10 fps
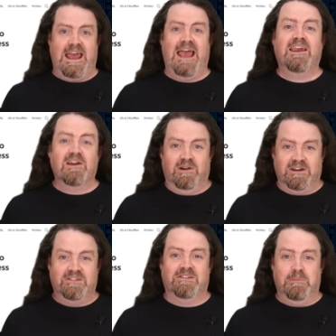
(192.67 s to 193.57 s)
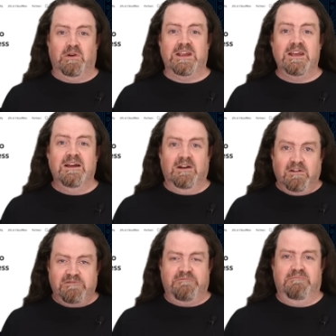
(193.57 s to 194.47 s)
accurate summary
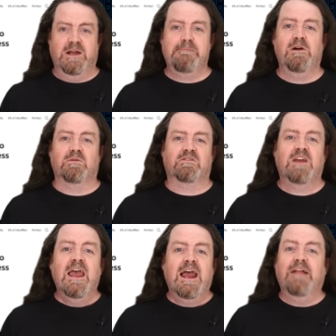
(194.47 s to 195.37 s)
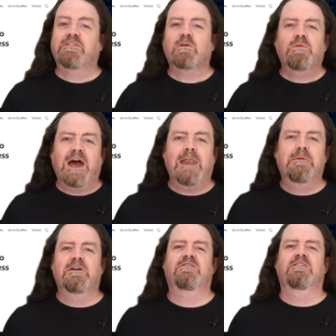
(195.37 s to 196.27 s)
of my post. And so that
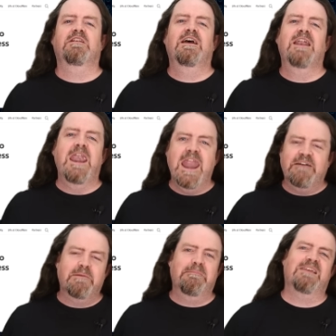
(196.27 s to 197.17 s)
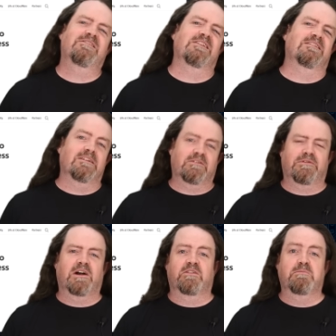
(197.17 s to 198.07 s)
person never makes it as
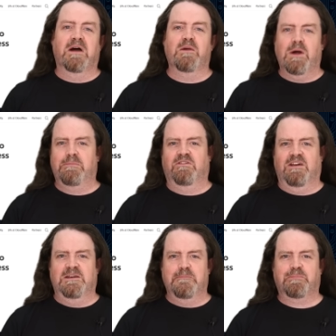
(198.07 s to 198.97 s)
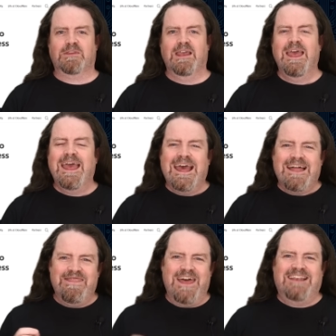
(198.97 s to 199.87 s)
far as my website.
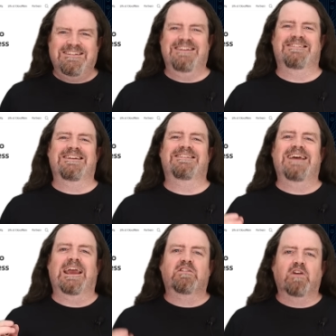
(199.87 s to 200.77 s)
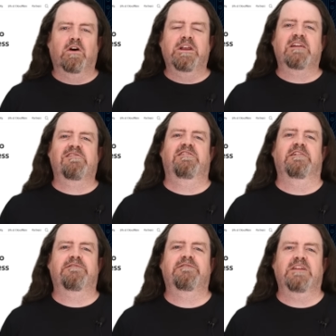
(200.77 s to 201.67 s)
That is a tectonic
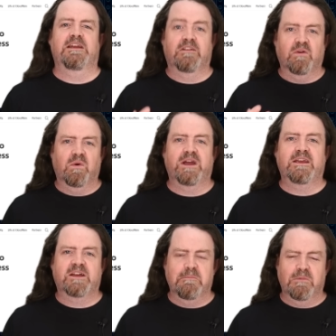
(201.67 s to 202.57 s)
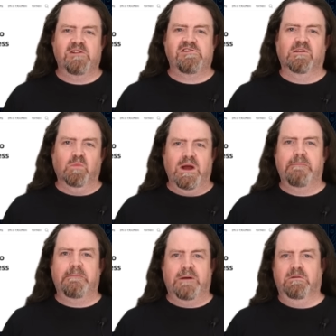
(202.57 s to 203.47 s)
shift in the way commercial
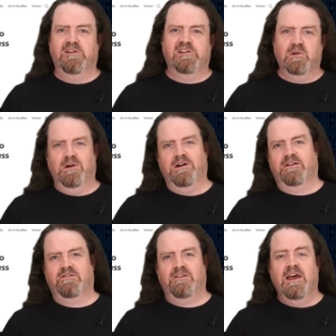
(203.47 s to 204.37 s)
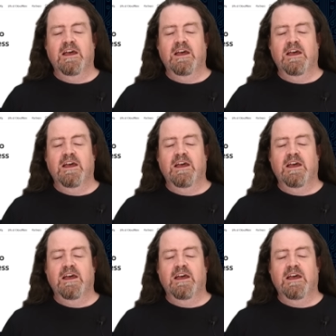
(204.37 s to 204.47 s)
web publishing works.